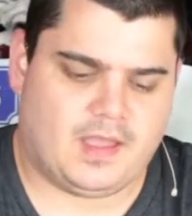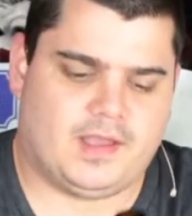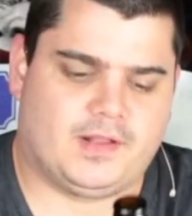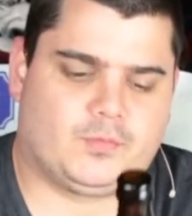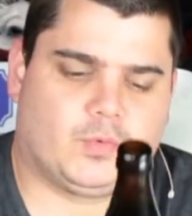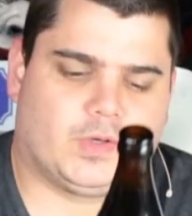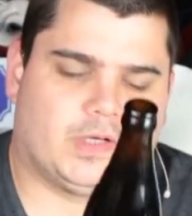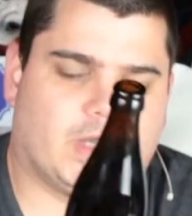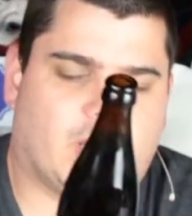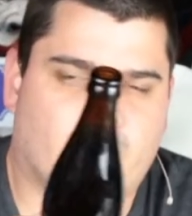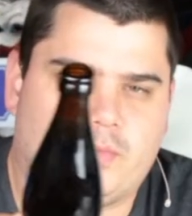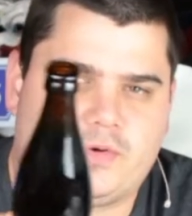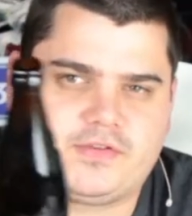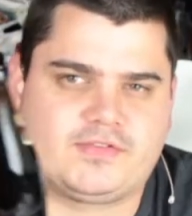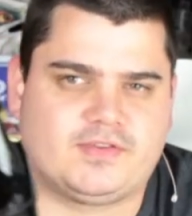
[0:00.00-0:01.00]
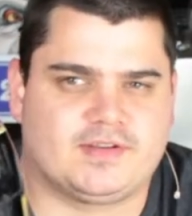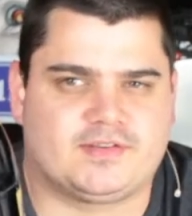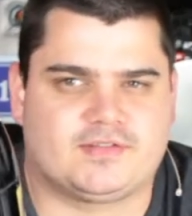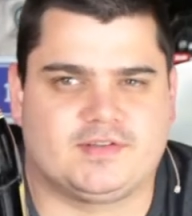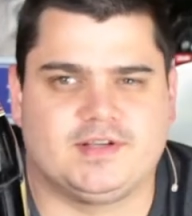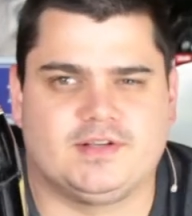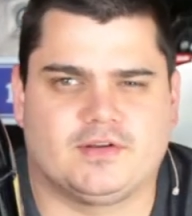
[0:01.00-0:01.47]
And when I was
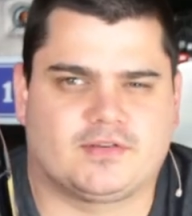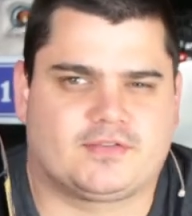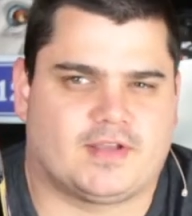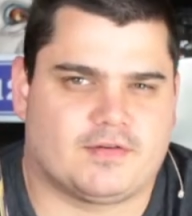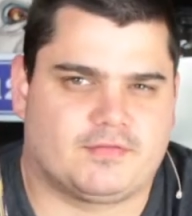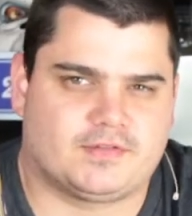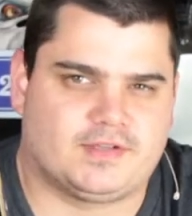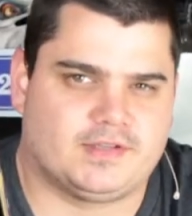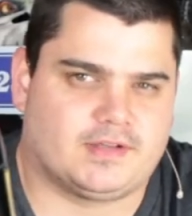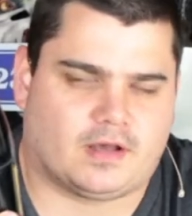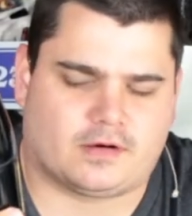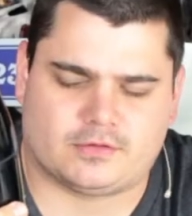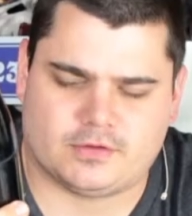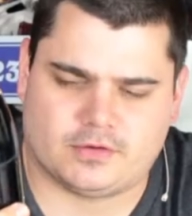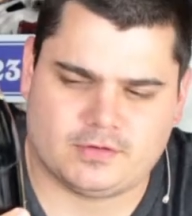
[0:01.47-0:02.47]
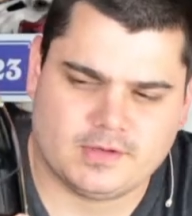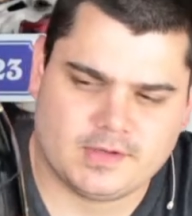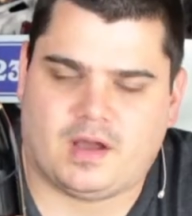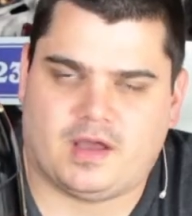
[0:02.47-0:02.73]
16 or 17, I don't know,